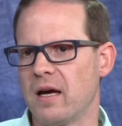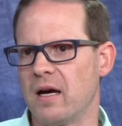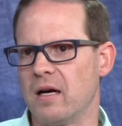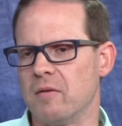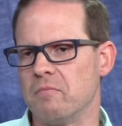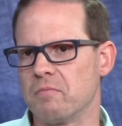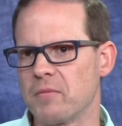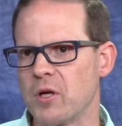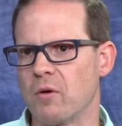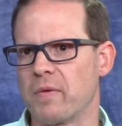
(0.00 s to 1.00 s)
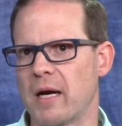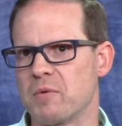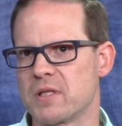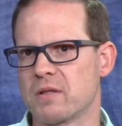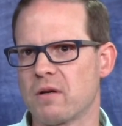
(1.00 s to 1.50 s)
Um, you know that I
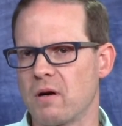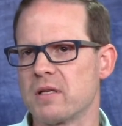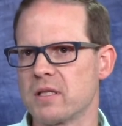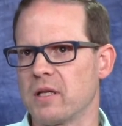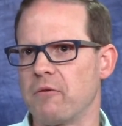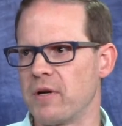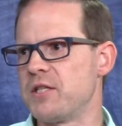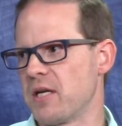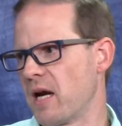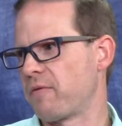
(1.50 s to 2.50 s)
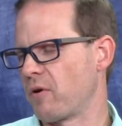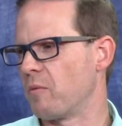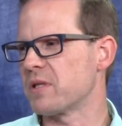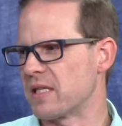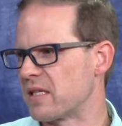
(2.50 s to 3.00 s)
was constantly reaching after
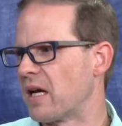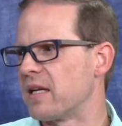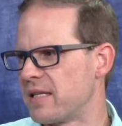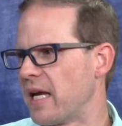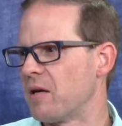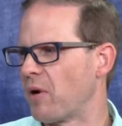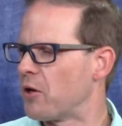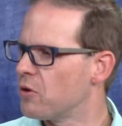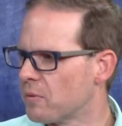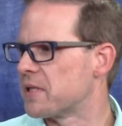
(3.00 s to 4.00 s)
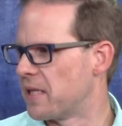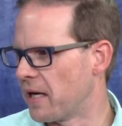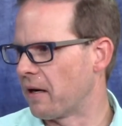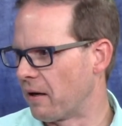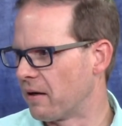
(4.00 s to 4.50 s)
almost this unattainable. I knew it was
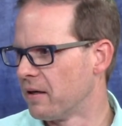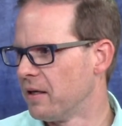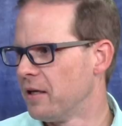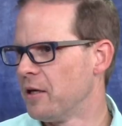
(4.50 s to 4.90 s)
there, yeah.